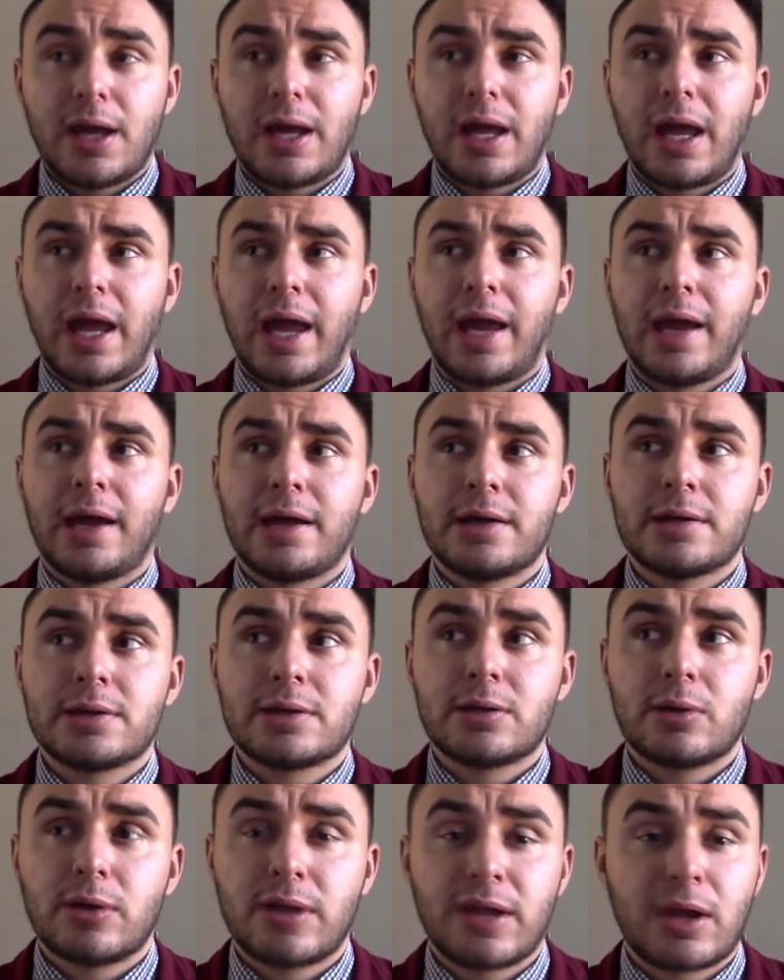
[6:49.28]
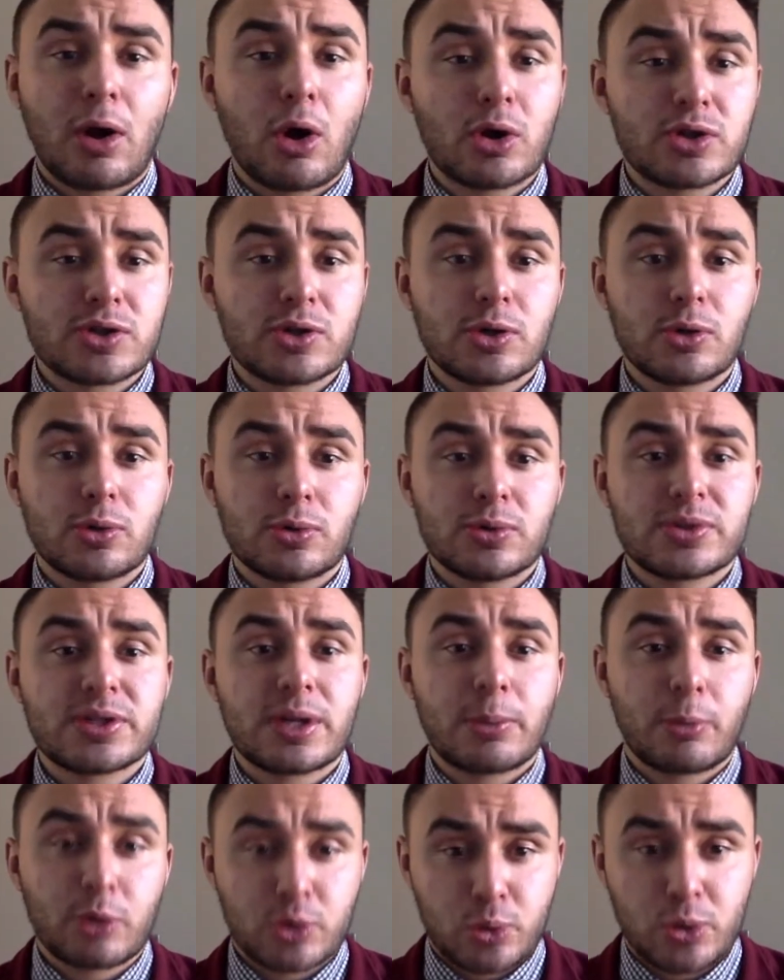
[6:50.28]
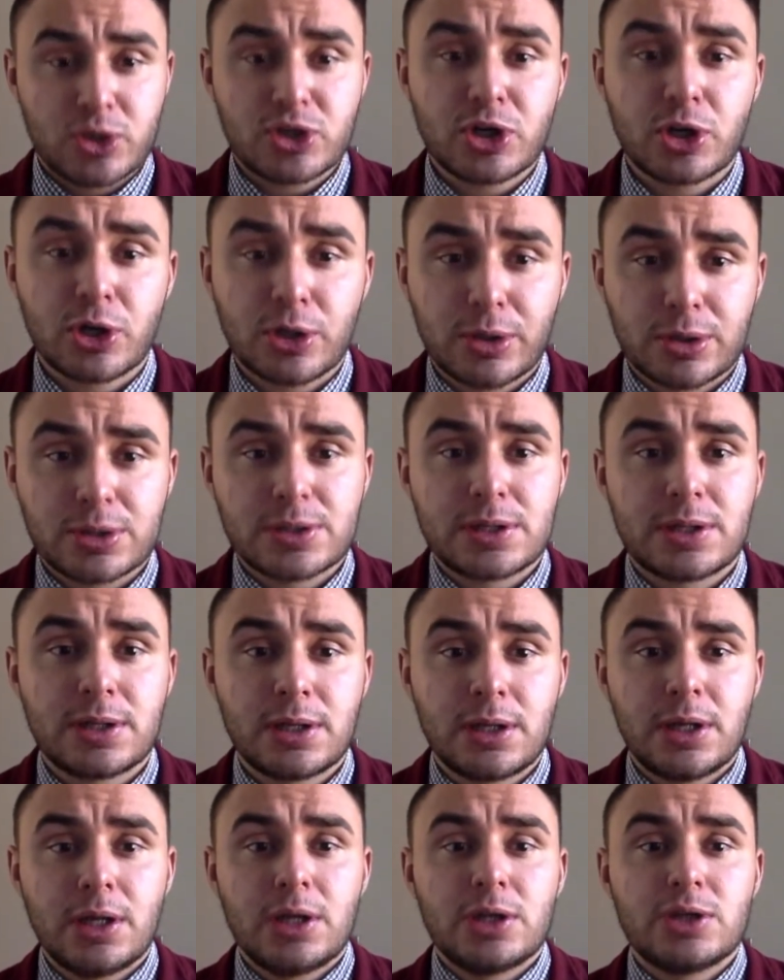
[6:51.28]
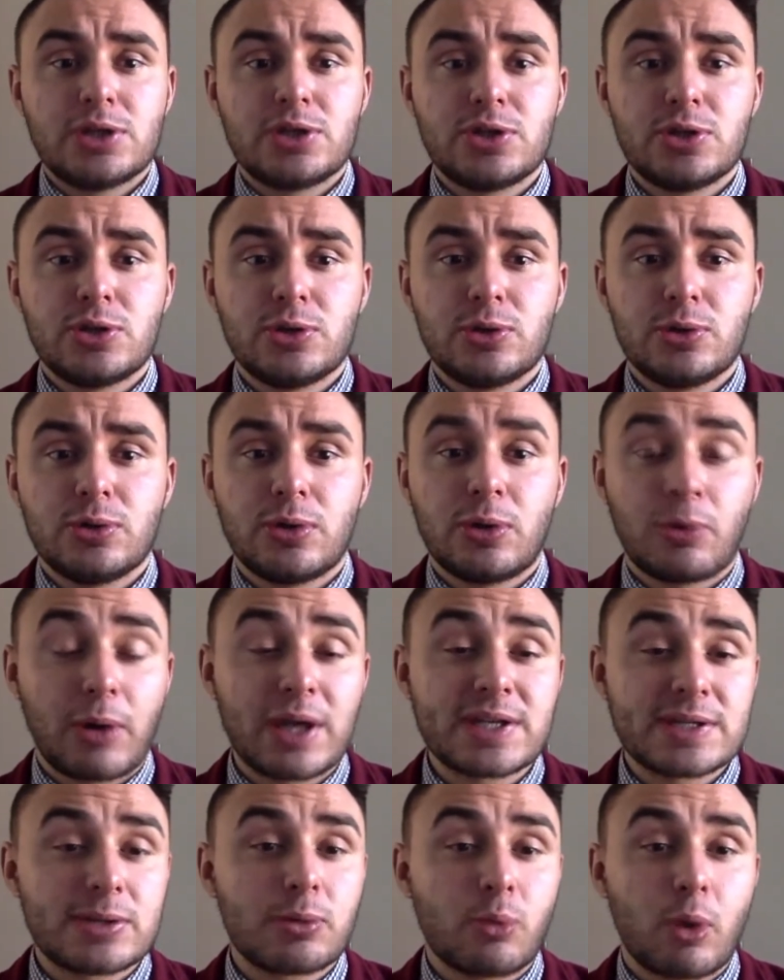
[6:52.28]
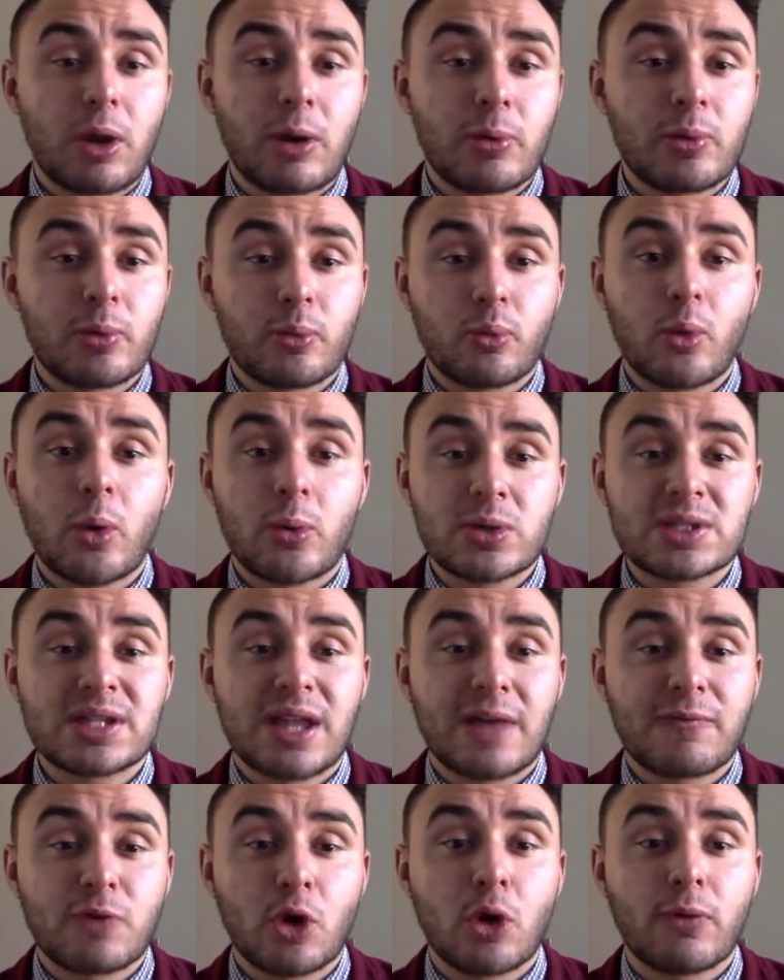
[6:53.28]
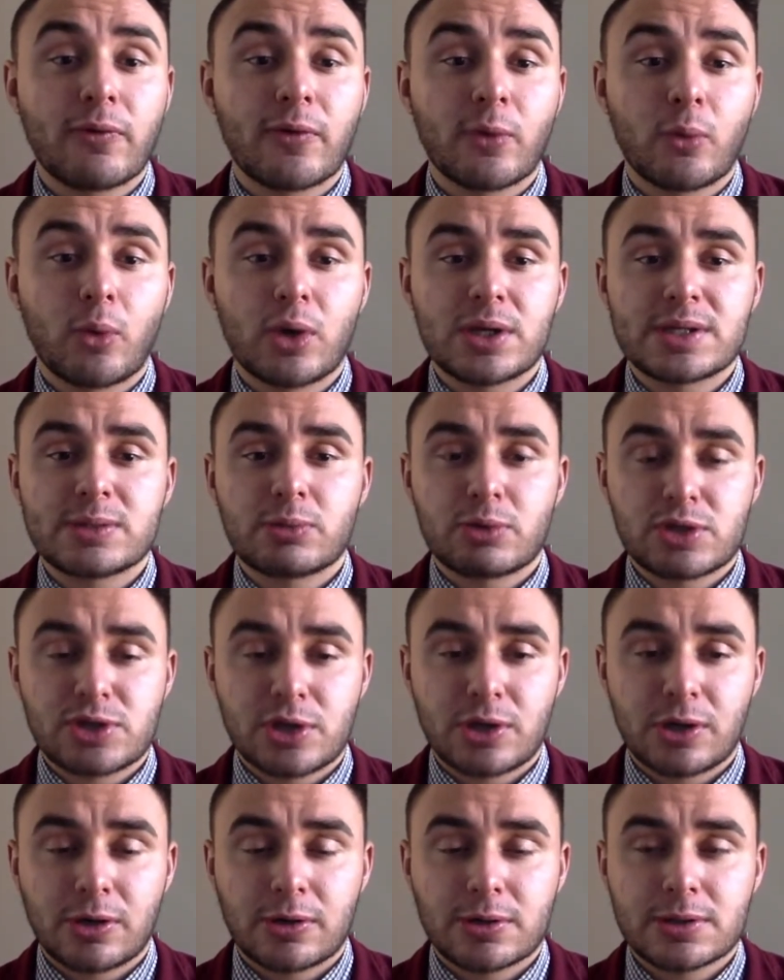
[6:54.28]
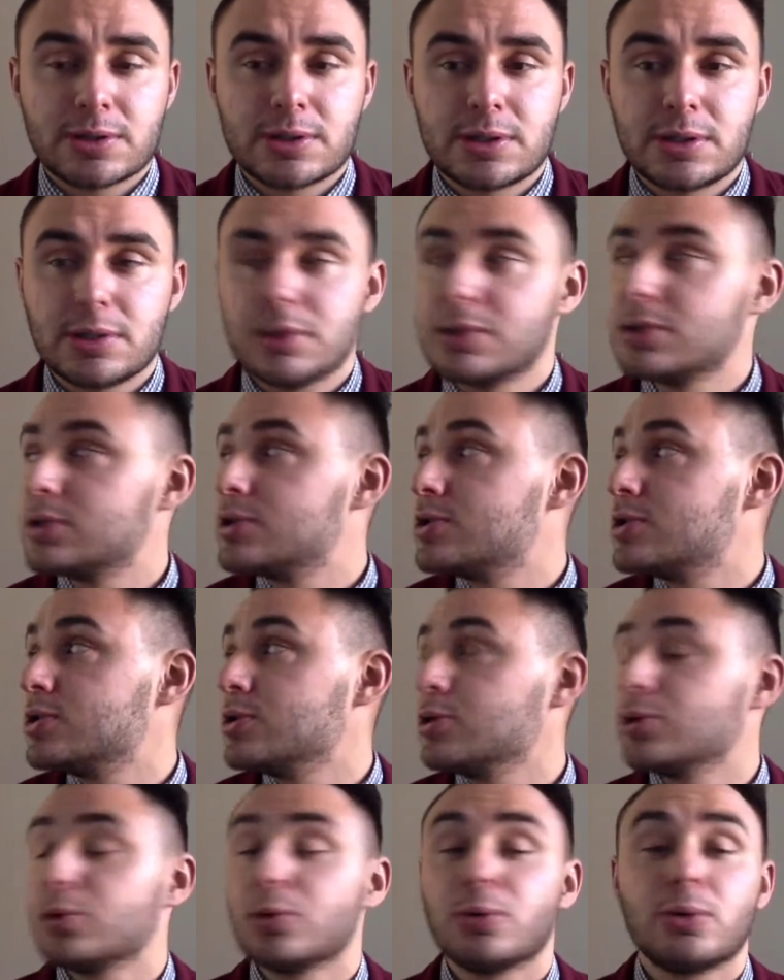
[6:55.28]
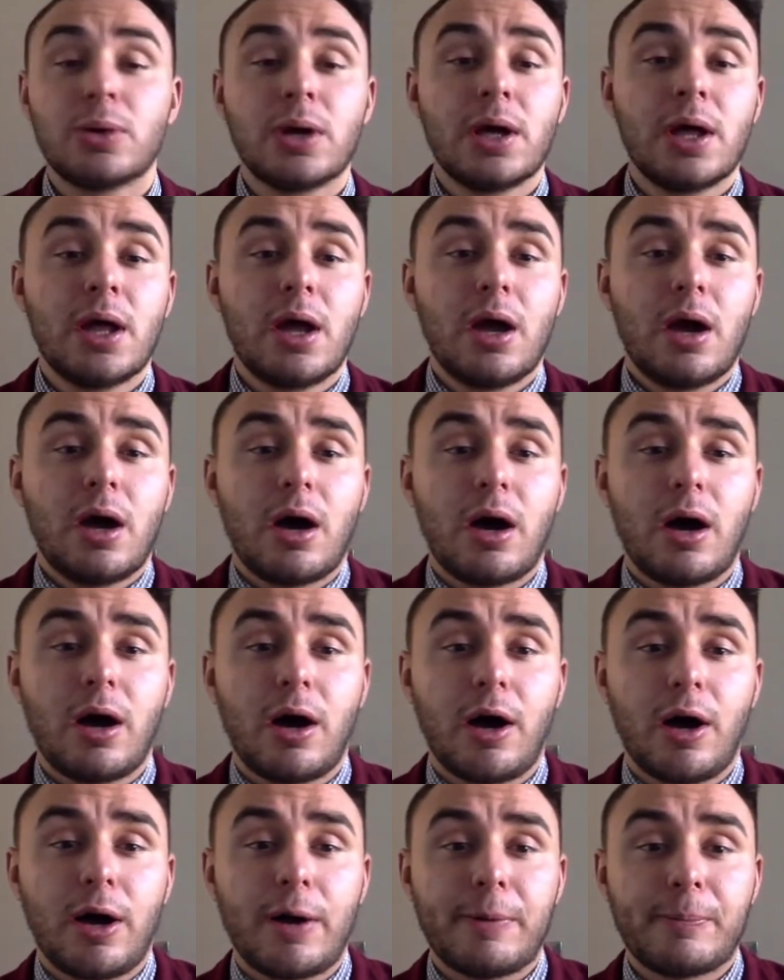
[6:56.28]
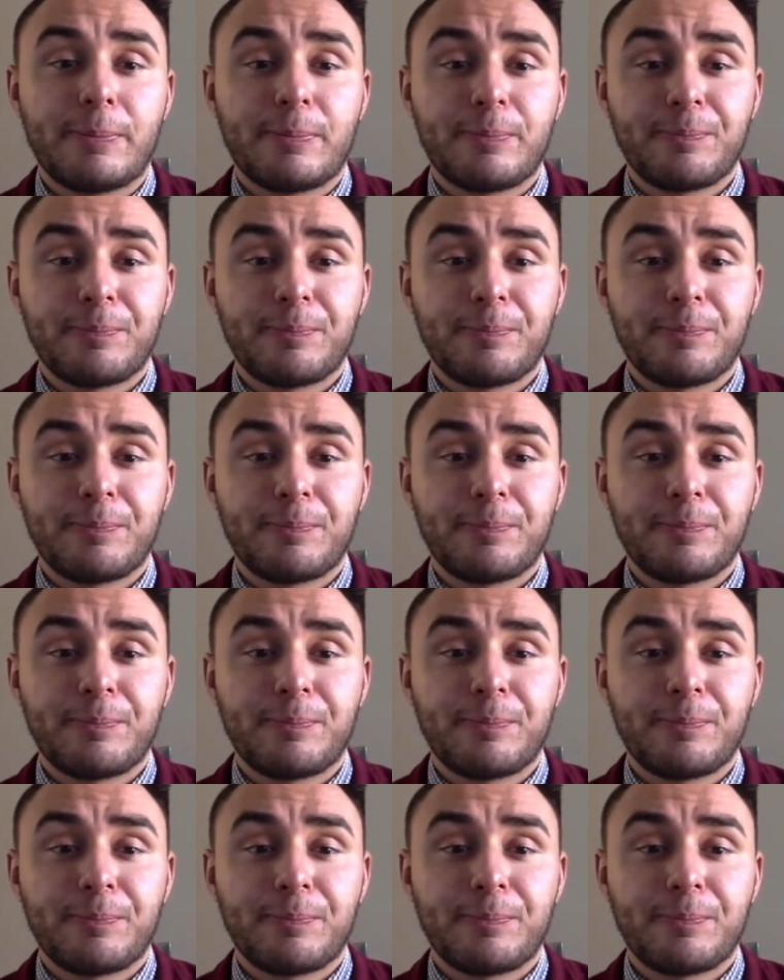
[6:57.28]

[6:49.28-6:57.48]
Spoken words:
and then also some was returned to the rest. What was left over was returned to the